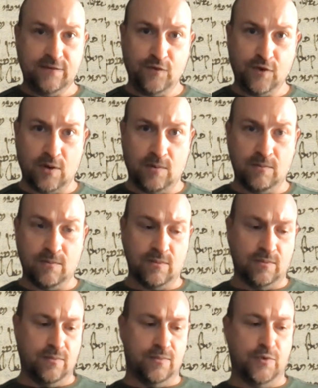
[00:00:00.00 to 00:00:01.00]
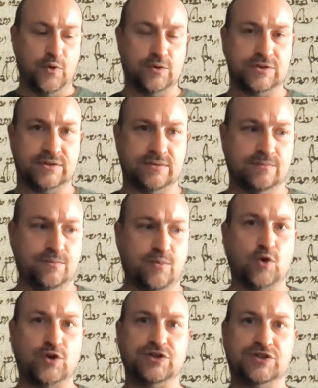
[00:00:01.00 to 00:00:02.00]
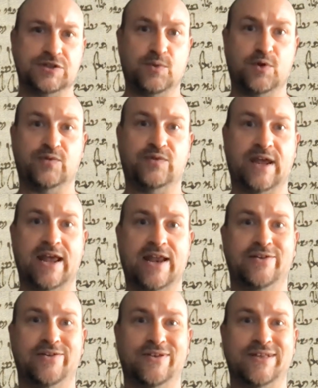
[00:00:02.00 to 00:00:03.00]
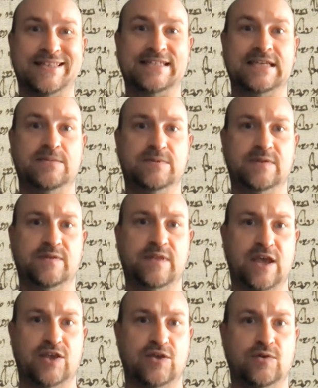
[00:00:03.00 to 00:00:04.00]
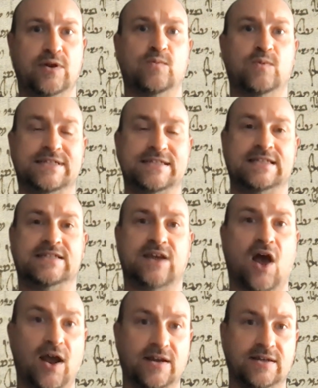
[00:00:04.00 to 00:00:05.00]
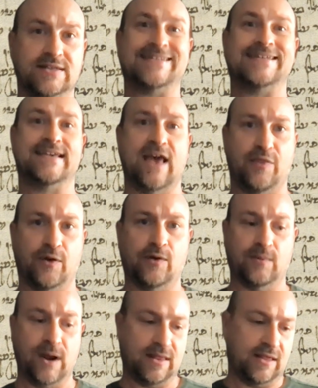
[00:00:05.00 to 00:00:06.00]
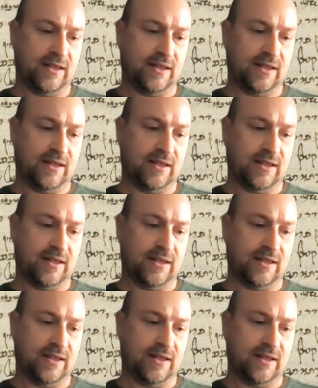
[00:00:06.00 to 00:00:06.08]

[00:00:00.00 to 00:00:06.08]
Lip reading: from those portions of the book of Daniel, it seems that that unit was designed together, right?